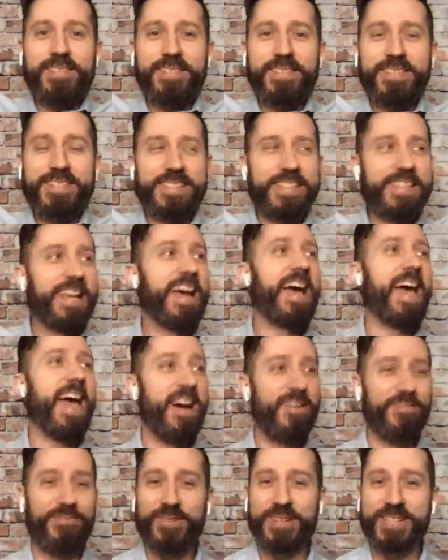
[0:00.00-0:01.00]
See,
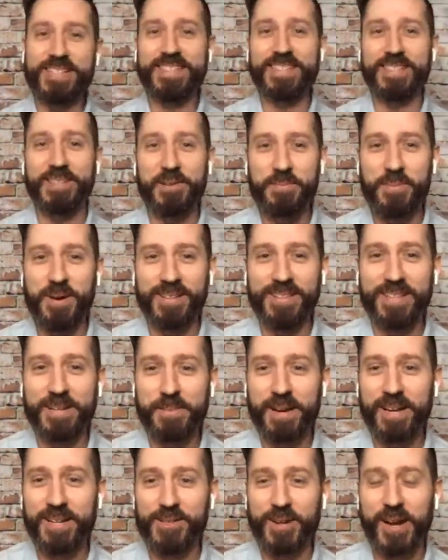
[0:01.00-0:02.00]
every single month in
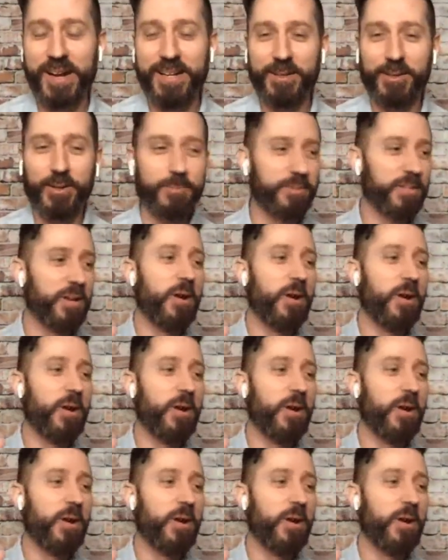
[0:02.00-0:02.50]
my training groups,